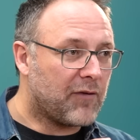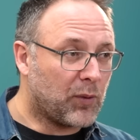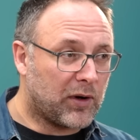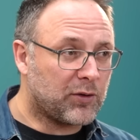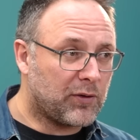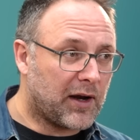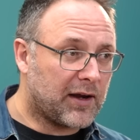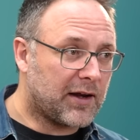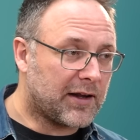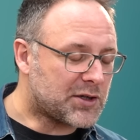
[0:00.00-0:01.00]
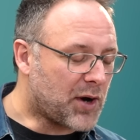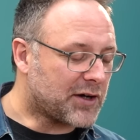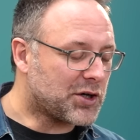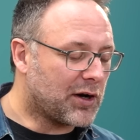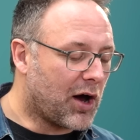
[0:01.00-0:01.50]
If you want to do an
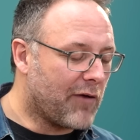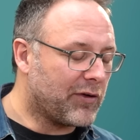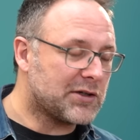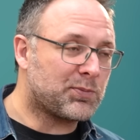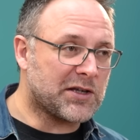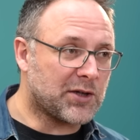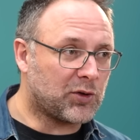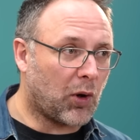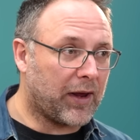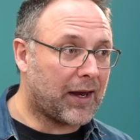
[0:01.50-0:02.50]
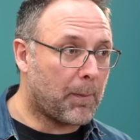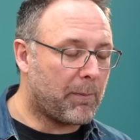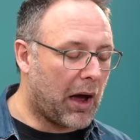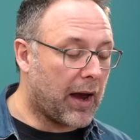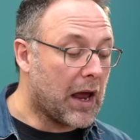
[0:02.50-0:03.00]
extraction of an espresso tonic
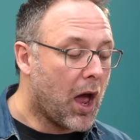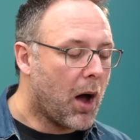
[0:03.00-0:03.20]
by